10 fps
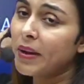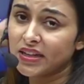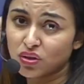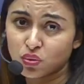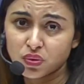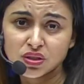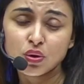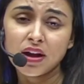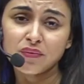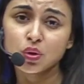dear students, you
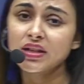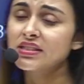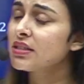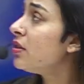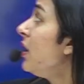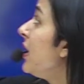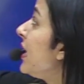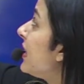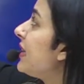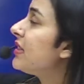have to consider
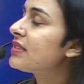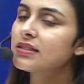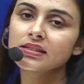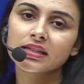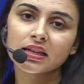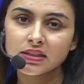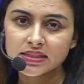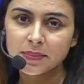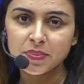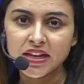that this is a single
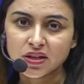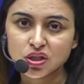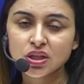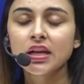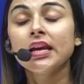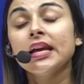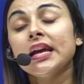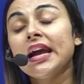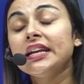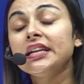step reaction,
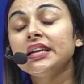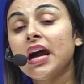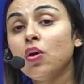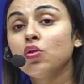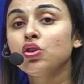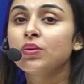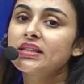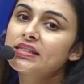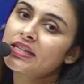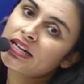and now you can
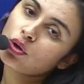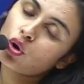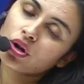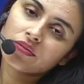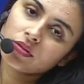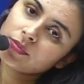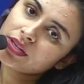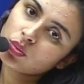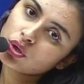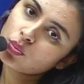say that order will be
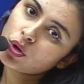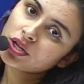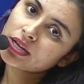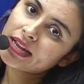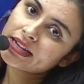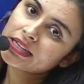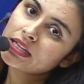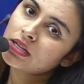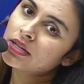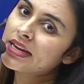equal to molecularity,
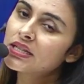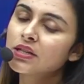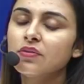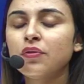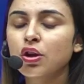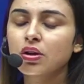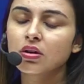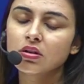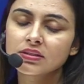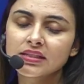right? For
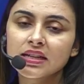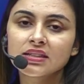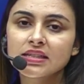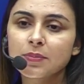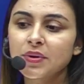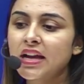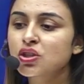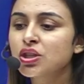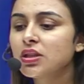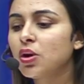uh, single step
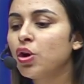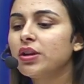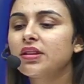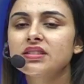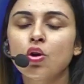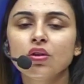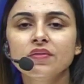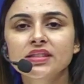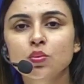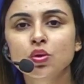reaction, the order is
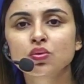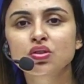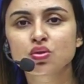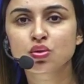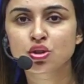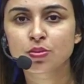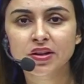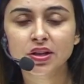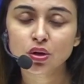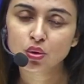always equal to the
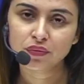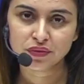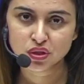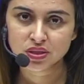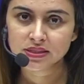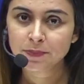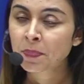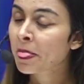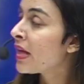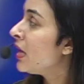stoichiometric coefficients.
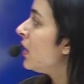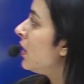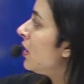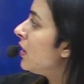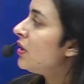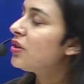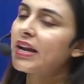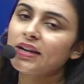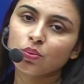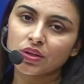
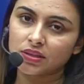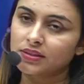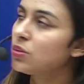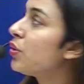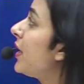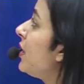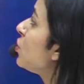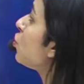Try doing this, okay? So